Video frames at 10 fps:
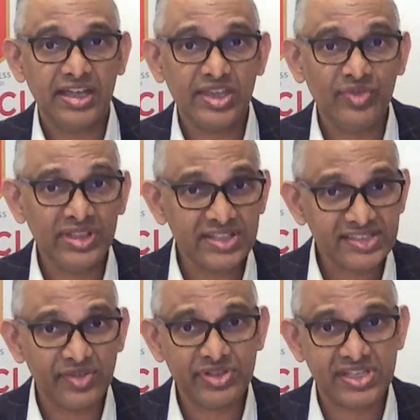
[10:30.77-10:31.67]
Even the
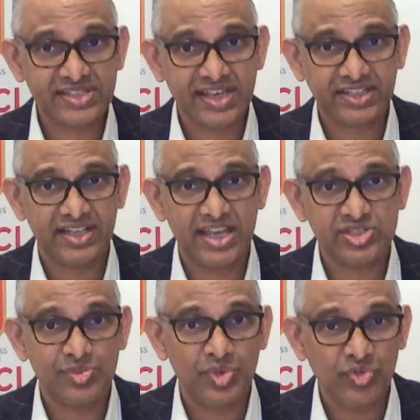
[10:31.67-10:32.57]
services sector,
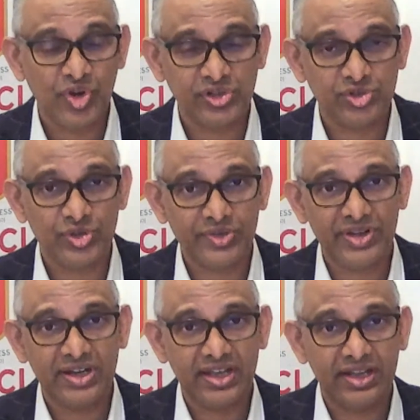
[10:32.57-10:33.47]
as we move on to
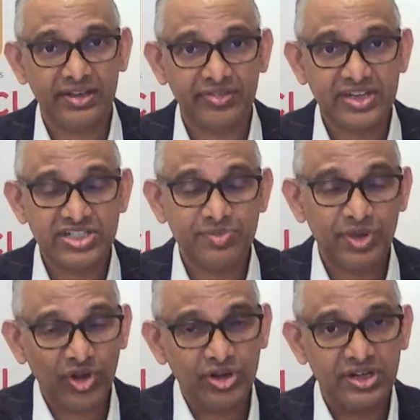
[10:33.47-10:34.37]
even region
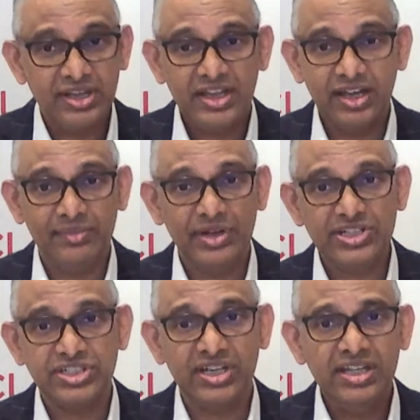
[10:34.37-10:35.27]
beyond
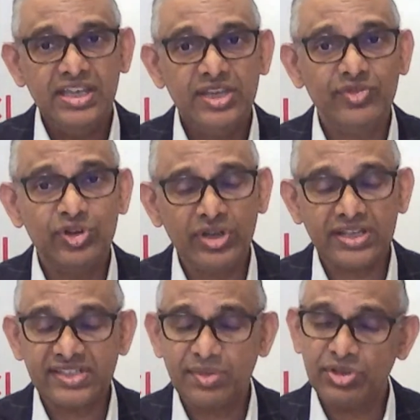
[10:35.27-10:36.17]
Malaysia, if you look
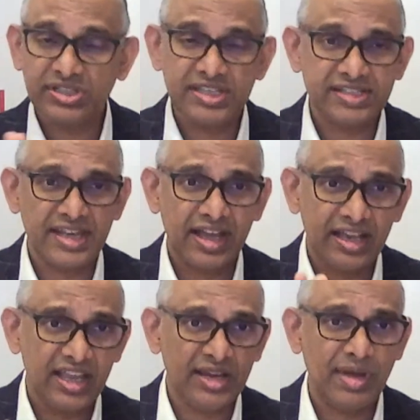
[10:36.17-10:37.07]
at some of the things like
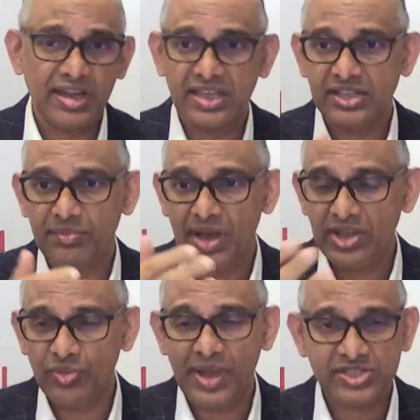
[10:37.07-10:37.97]
halal market, the
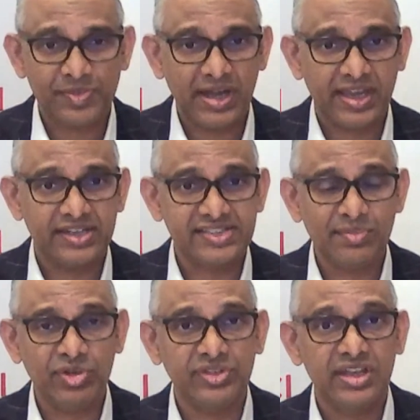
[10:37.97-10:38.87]
biomass market,
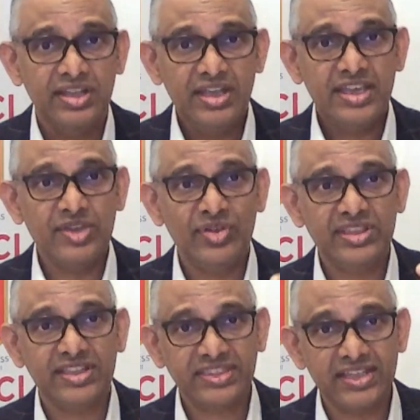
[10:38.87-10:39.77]
some of even
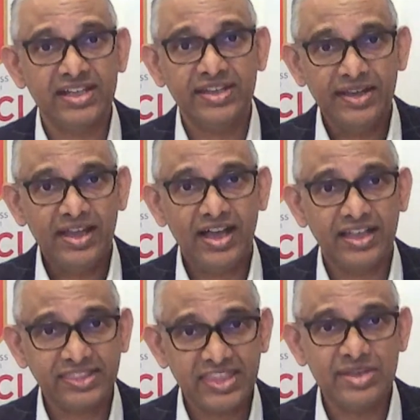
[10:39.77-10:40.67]
the third
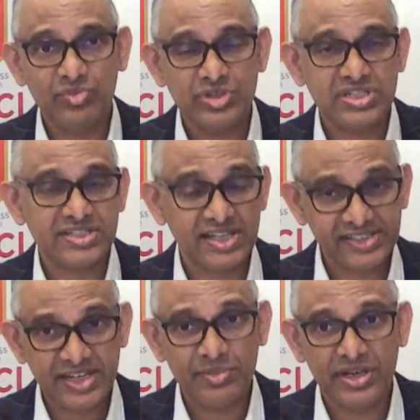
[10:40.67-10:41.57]
theme, which is
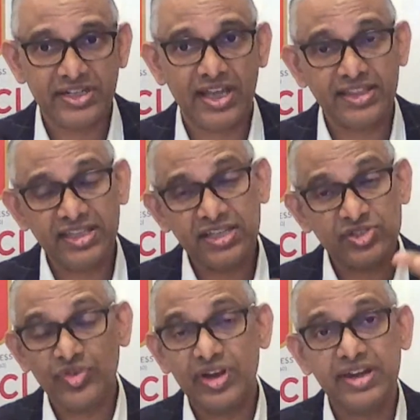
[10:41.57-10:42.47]
sustainability, I think
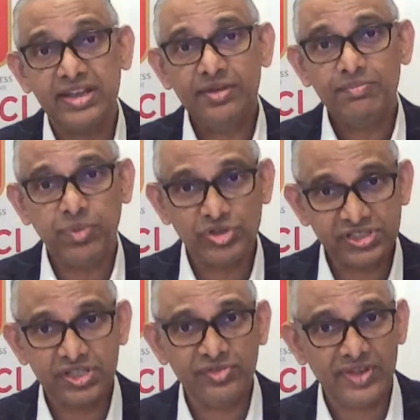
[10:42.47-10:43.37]
it's very positive.